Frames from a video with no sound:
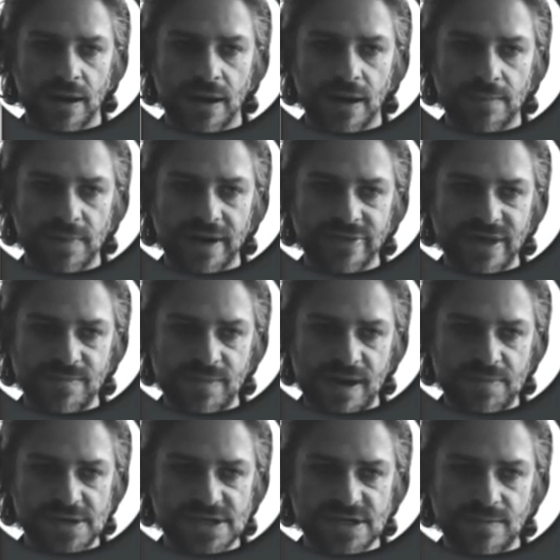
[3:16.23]
And there may
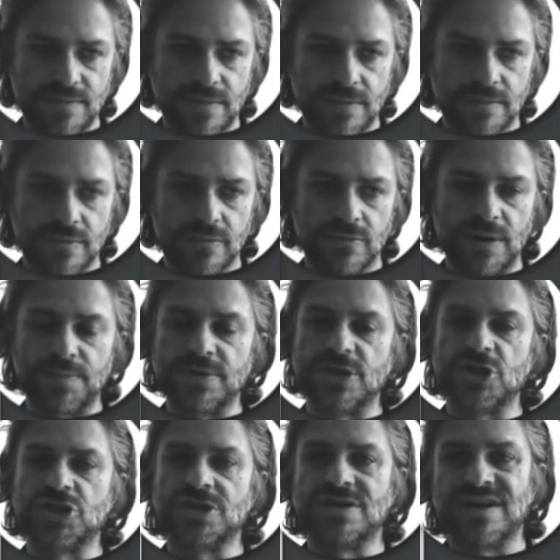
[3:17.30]
be some
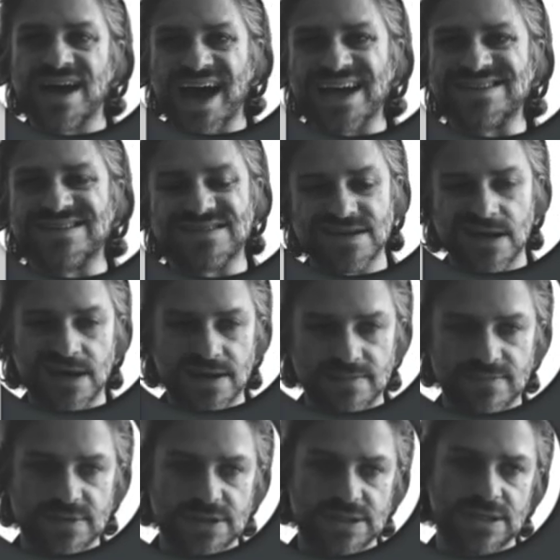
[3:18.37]
repetition at
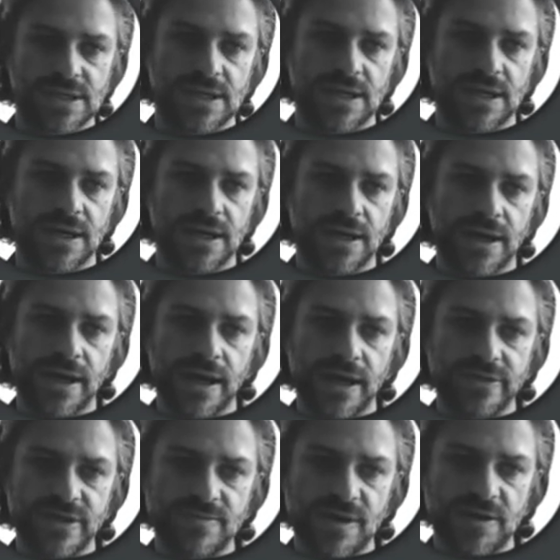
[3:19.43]
times,
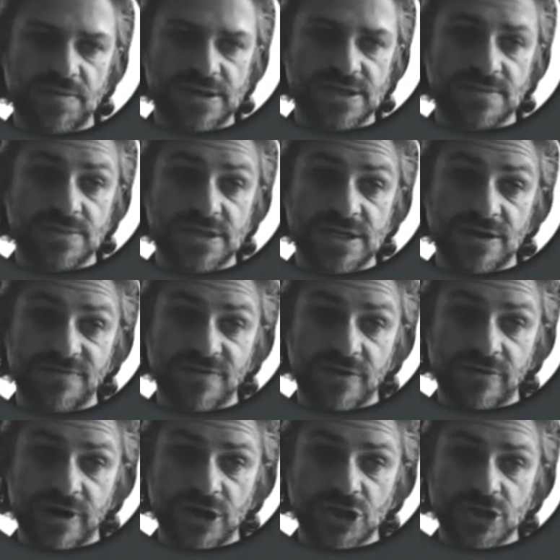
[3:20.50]
and there may be some
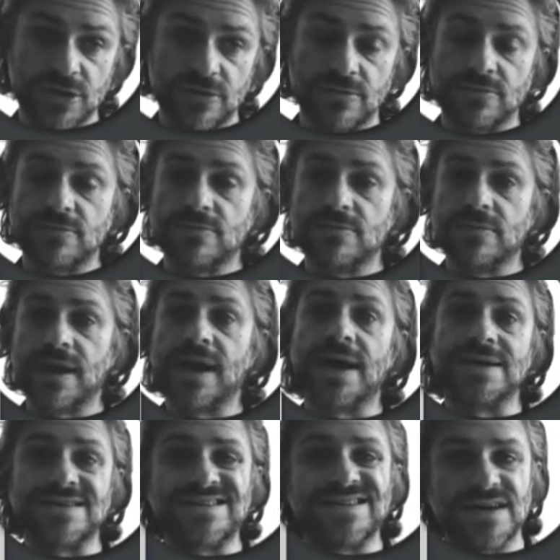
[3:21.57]
self-correction
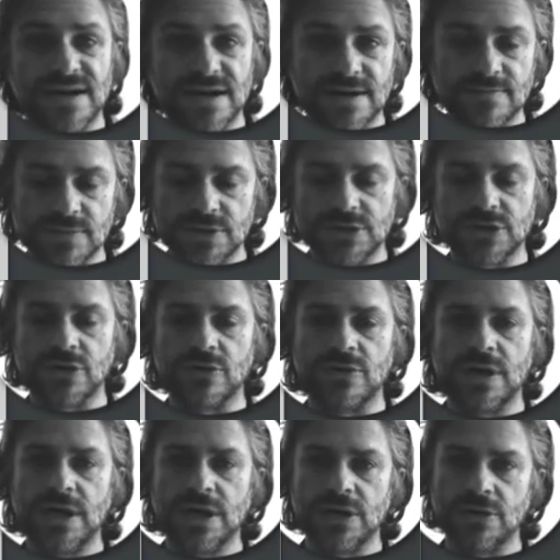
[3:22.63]
at times. So
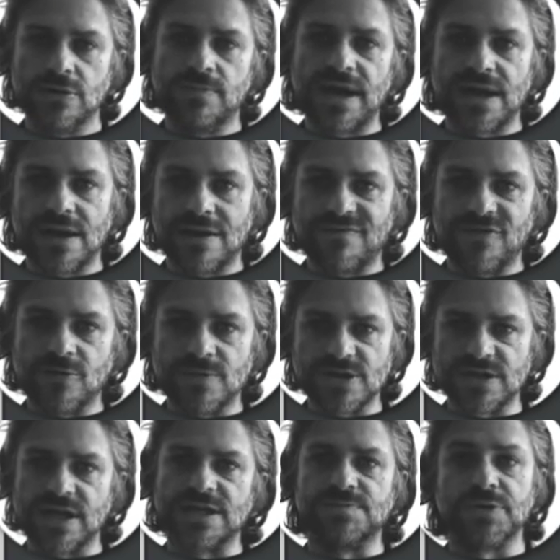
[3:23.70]
you're making a few
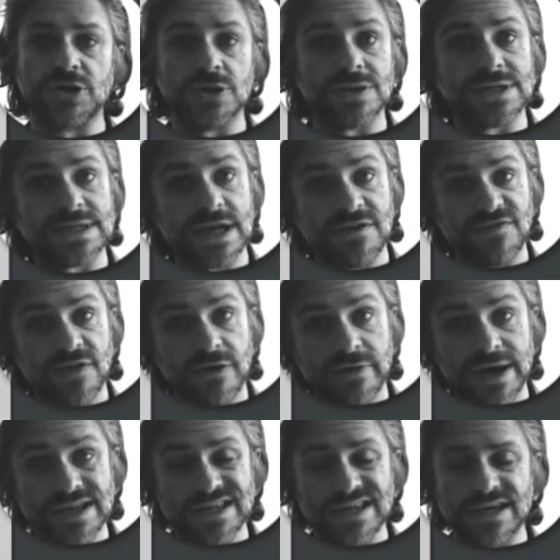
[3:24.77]
mistakes, but you're
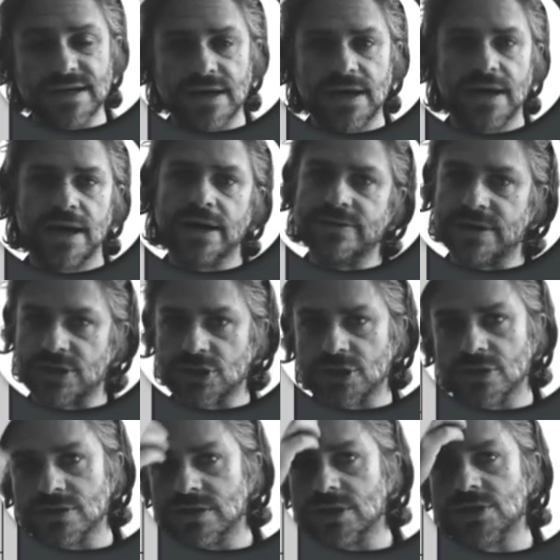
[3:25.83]
self-correcting, and that
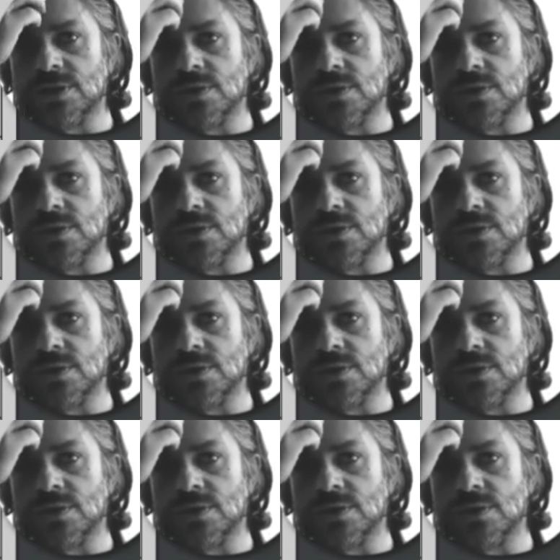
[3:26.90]
shows that